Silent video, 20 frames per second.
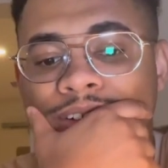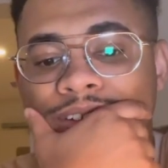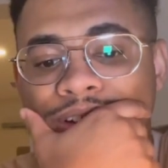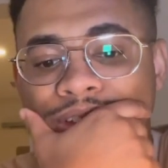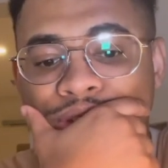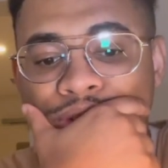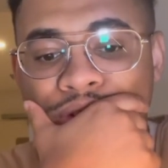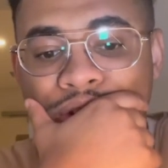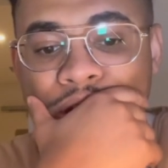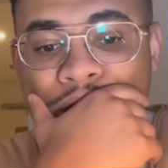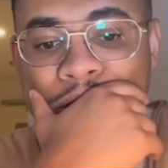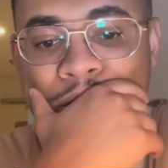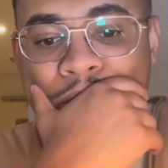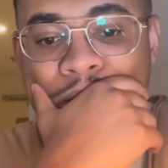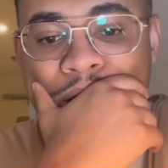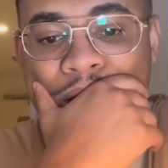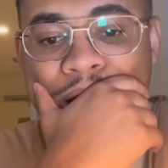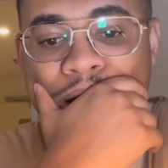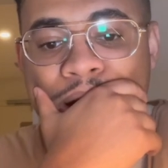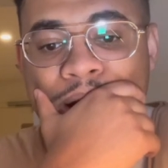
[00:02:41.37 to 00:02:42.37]

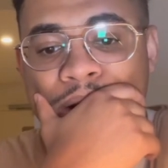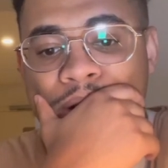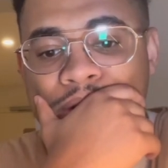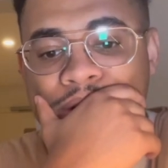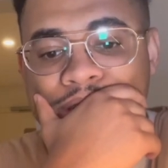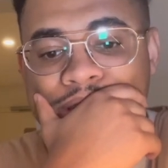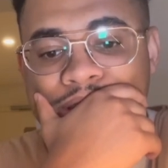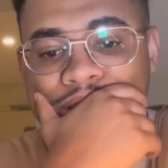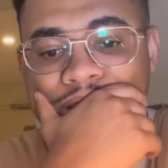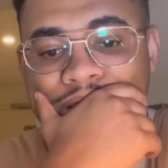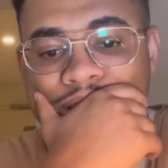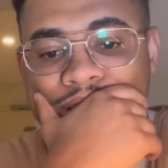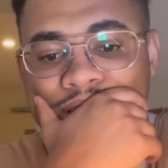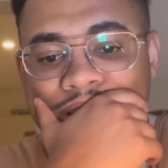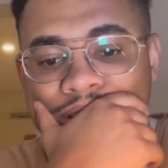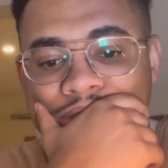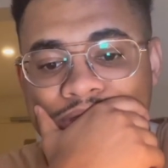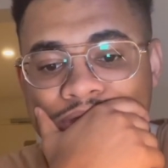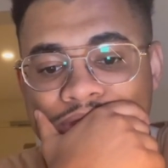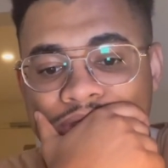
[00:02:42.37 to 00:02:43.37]
adorable. She
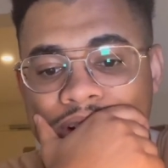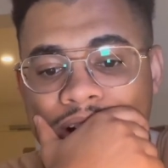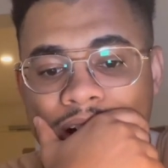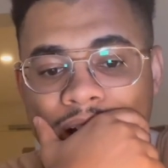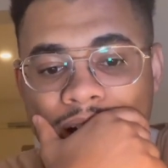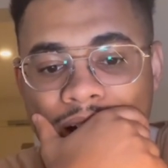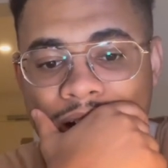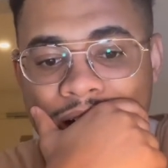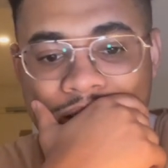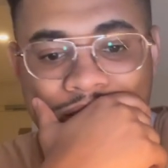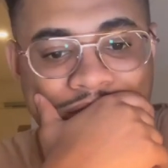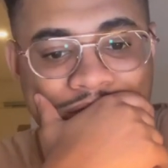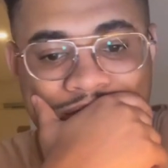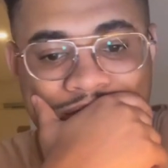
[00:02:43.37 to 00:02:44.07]
looks, wow.